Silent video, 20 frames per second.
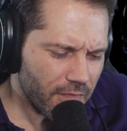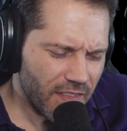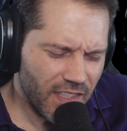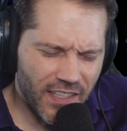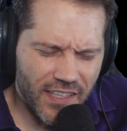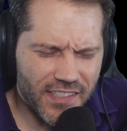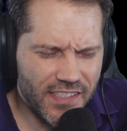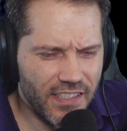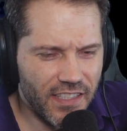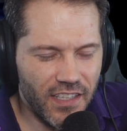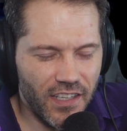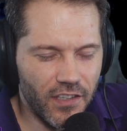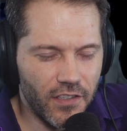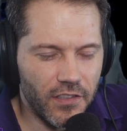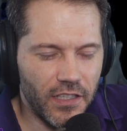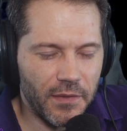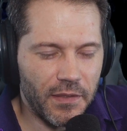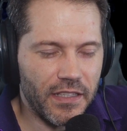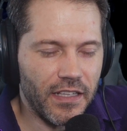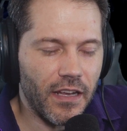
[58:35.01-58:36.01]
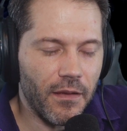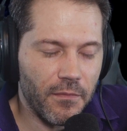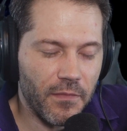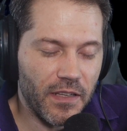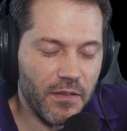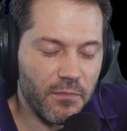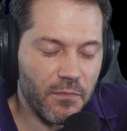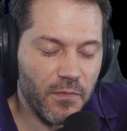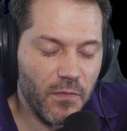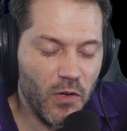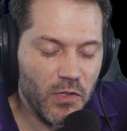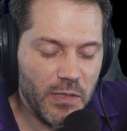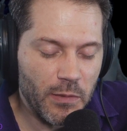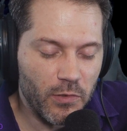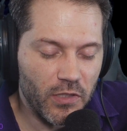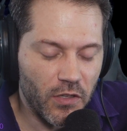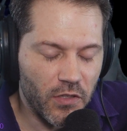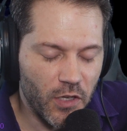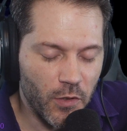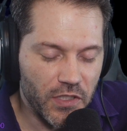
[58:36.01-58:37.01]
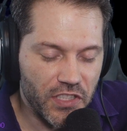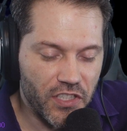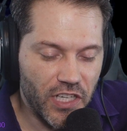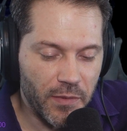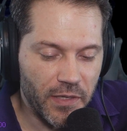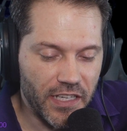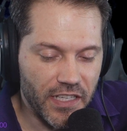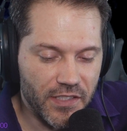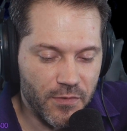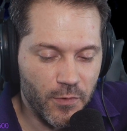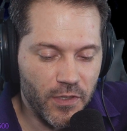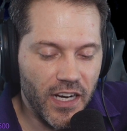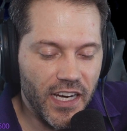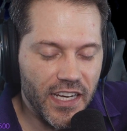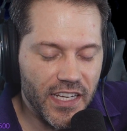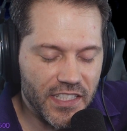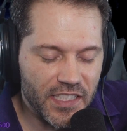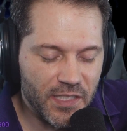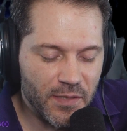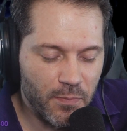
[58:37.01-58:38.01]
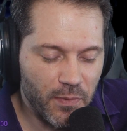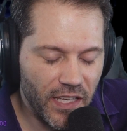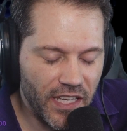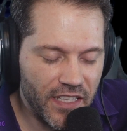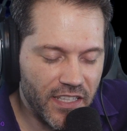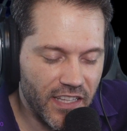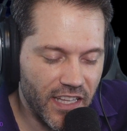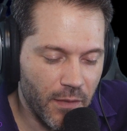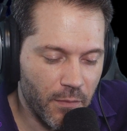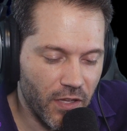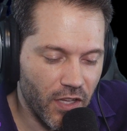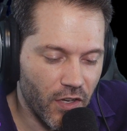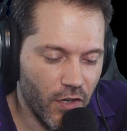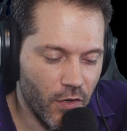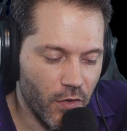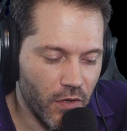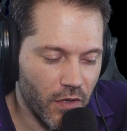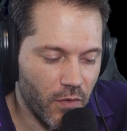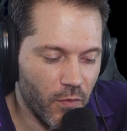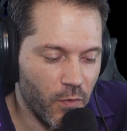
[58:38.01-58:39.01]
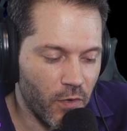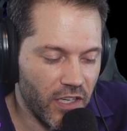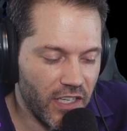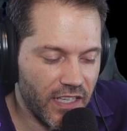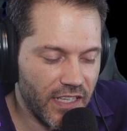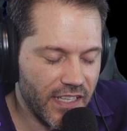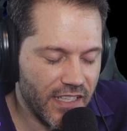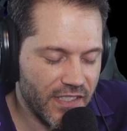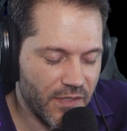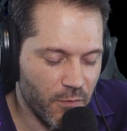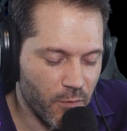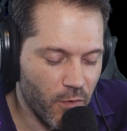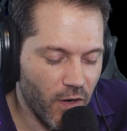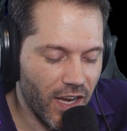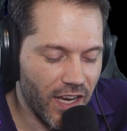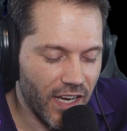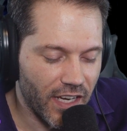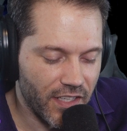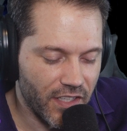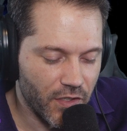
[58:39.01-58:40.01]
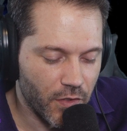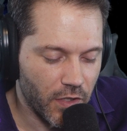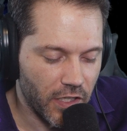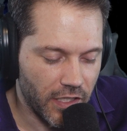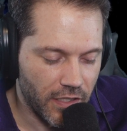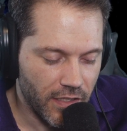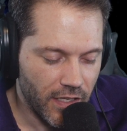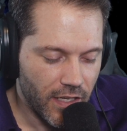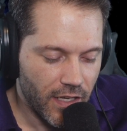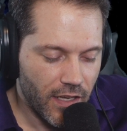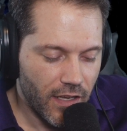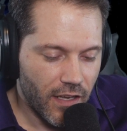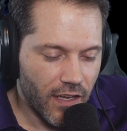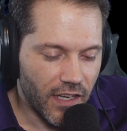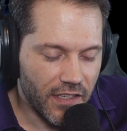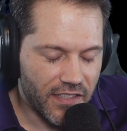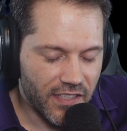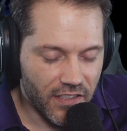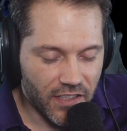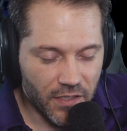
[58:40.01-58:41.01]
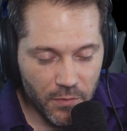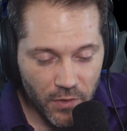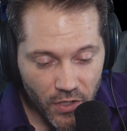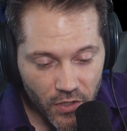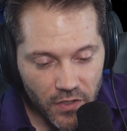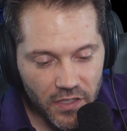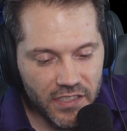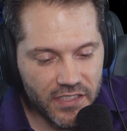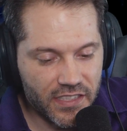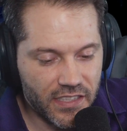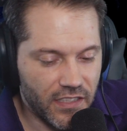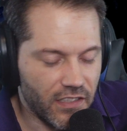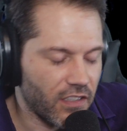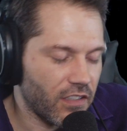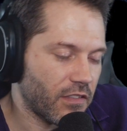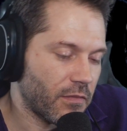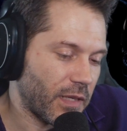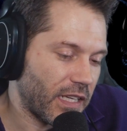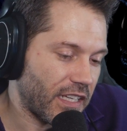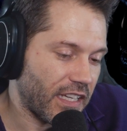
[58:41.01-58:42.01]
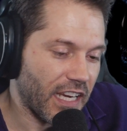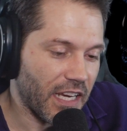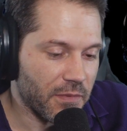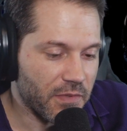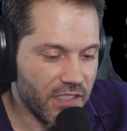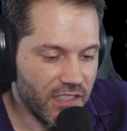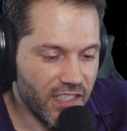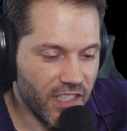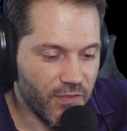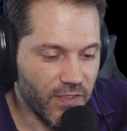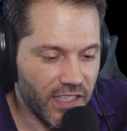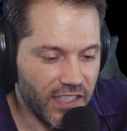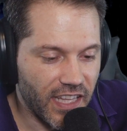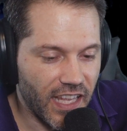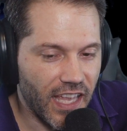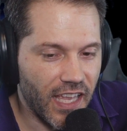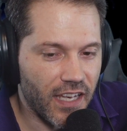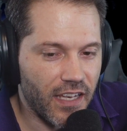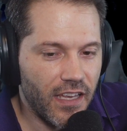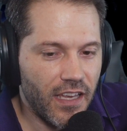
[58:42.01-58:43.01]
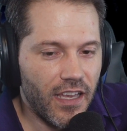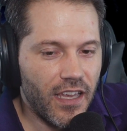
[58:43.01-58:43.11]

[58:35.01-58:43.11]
because, you know, I mean, most people don't know what streaming is. When I explain to them, though, what it is and why I do it, I tell them, oh, it's, you know, make games and stuff like that.